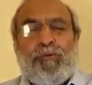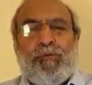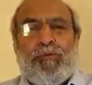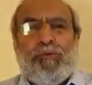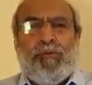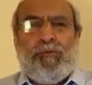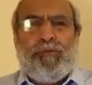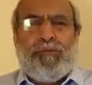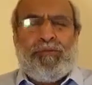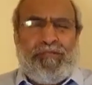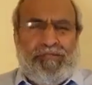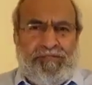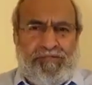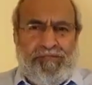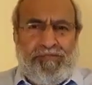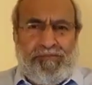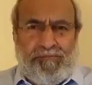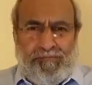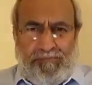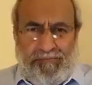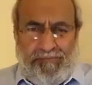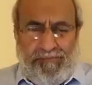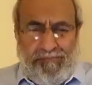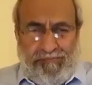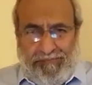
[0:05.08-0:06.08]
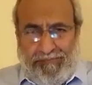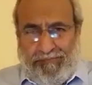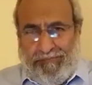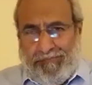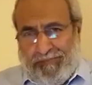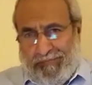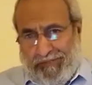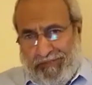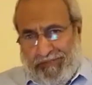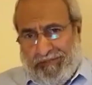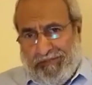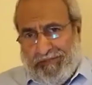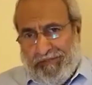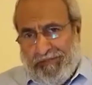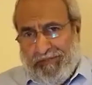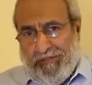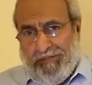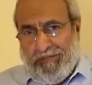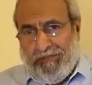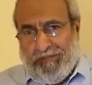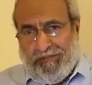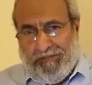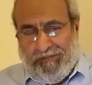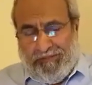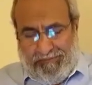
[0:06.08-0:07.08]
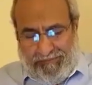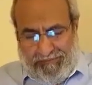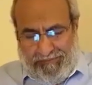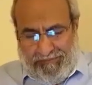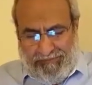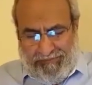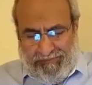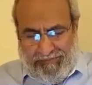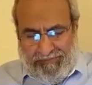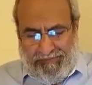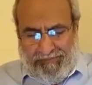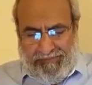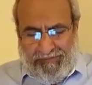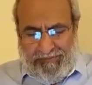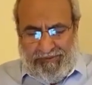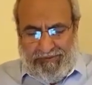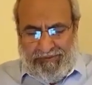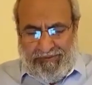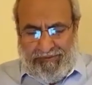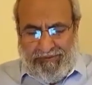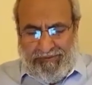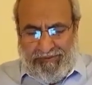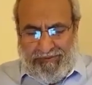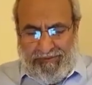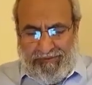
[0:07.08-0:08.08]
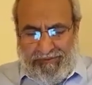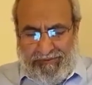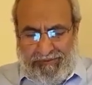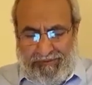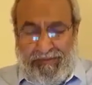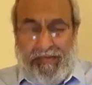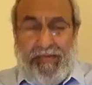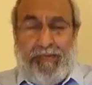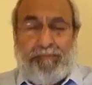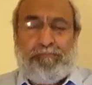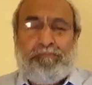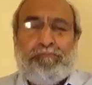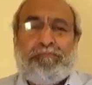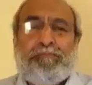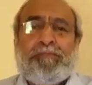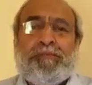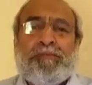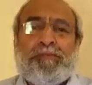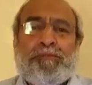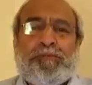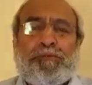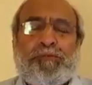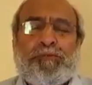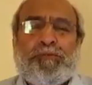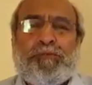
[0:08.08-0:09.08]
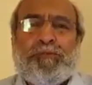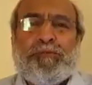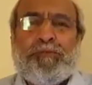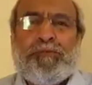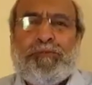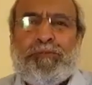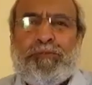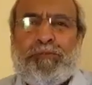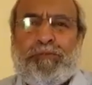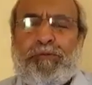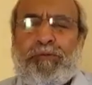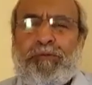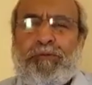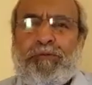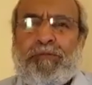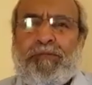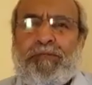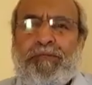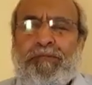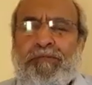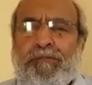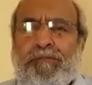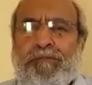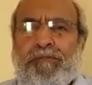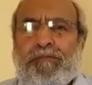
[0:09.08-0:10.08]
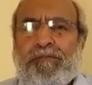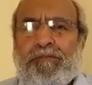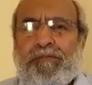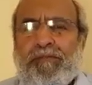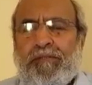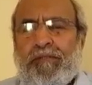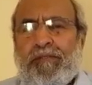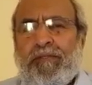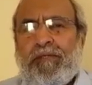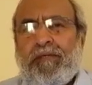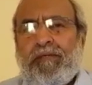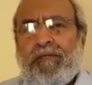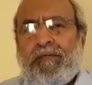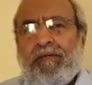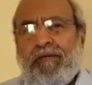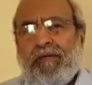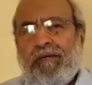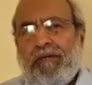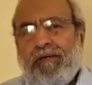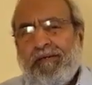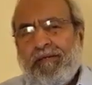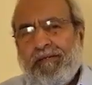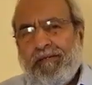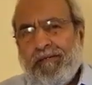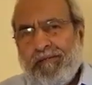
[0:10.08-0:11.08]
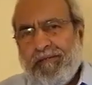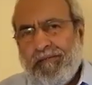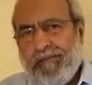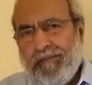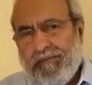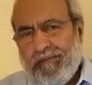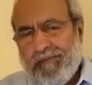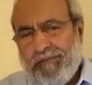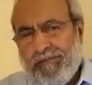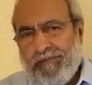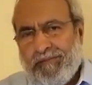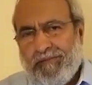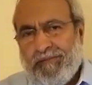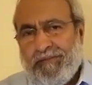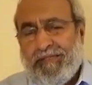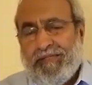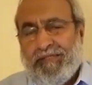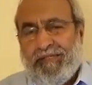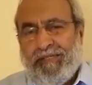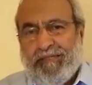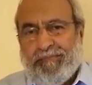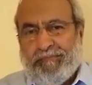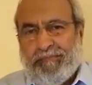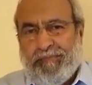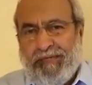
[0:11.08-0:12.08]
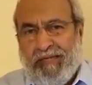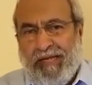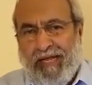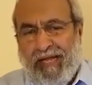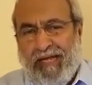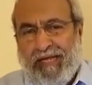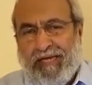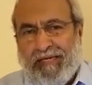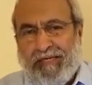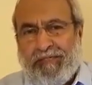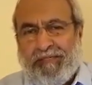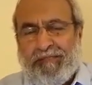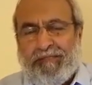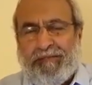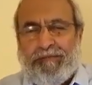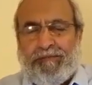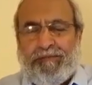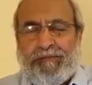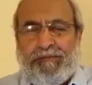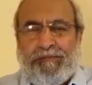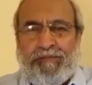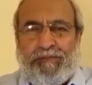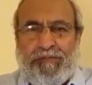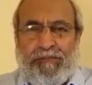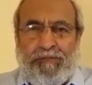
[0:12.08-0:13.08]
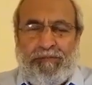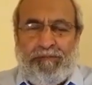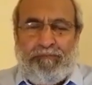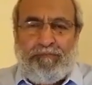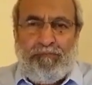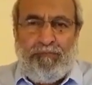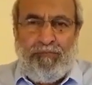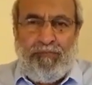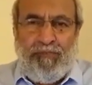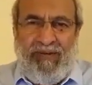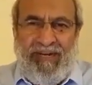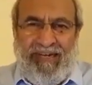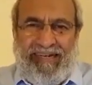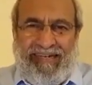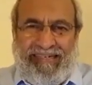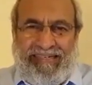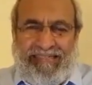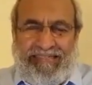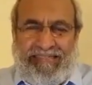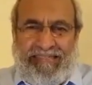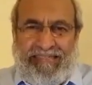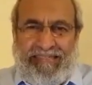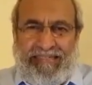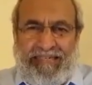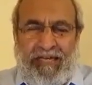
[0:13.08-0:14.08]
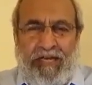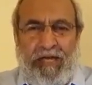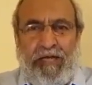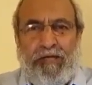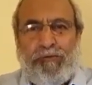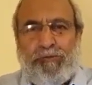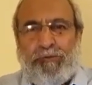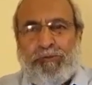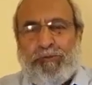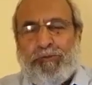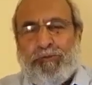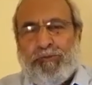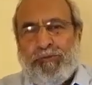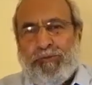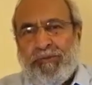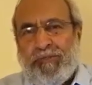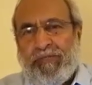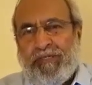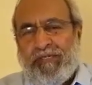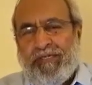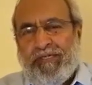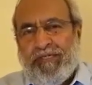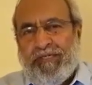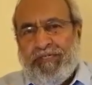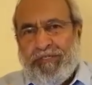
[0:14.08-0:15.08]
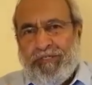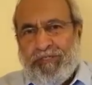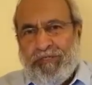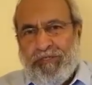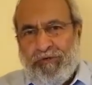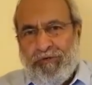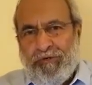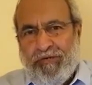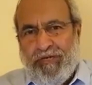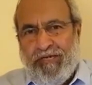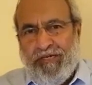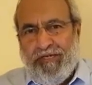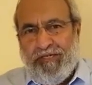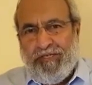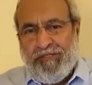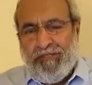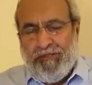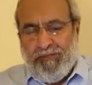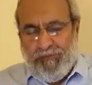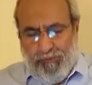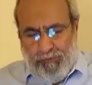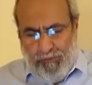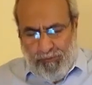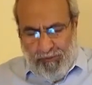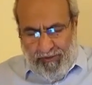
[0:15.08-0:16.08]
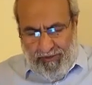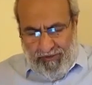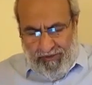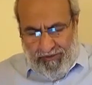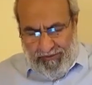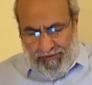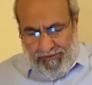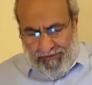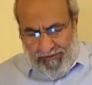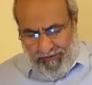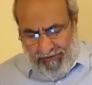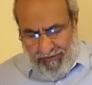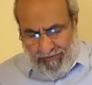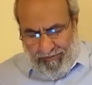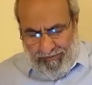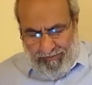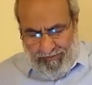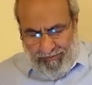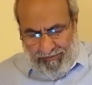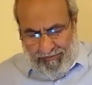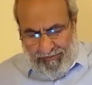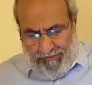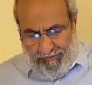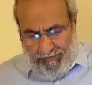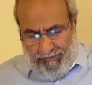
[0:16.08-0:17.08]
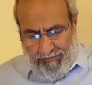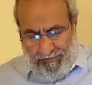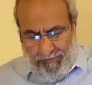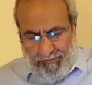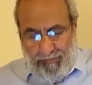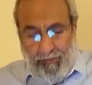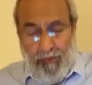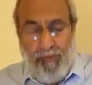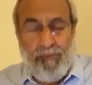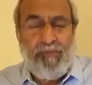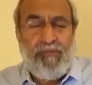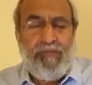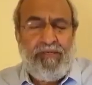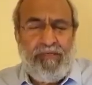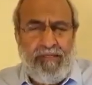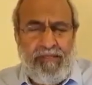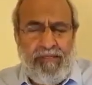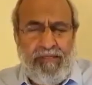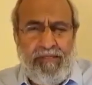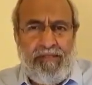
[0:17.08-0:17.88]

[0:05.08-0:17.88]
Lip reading: This is the third clip on our attempt at practicing how to read the Quran properly,